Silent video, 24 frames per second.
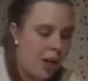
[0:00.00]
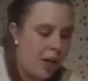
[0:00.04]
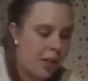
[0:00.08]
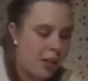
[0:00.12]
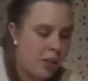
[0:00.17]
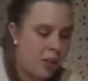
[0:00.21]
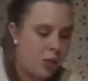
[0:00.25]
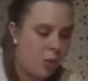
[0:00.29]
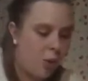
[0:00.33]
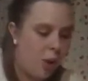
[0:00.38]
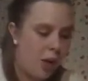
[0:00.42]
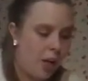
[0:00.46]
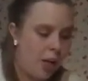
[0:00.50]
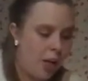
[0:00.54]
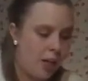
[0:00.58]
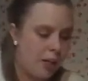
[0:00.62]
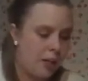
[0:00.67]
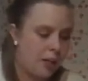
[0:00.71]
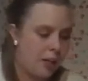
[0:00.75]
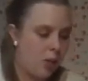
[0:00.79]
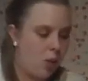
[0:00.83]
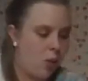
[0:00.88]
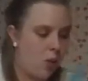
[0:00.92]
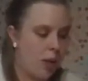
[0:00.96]
one
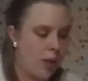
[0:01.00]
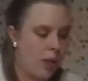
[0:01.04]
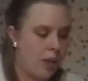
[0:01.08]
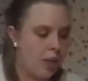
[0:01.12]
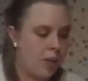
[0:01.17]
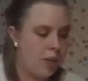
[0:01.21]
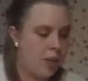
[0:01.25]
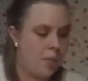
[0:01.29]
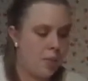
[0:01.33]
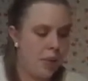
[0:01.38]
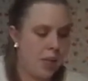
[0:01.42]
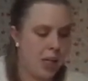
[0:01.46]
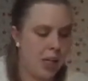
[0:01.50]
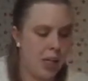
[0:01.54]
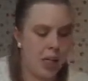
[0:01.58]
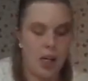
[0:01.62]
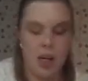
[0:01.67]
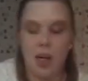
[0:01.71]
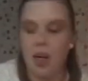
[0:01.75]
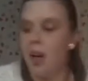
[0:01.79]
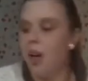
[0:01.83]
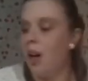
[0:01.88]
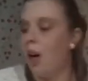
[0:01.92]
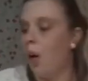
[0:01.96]
is going to
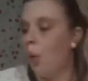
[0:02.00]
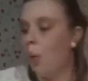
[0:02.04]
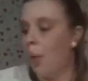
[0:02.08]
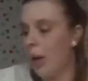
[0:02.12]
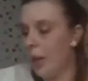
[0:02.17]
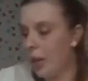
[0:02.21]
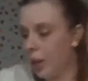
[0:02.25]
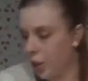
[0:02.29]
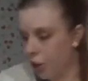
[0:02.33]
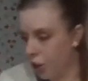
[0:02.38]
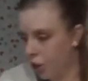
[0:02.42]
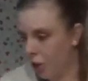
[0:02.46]
be a weather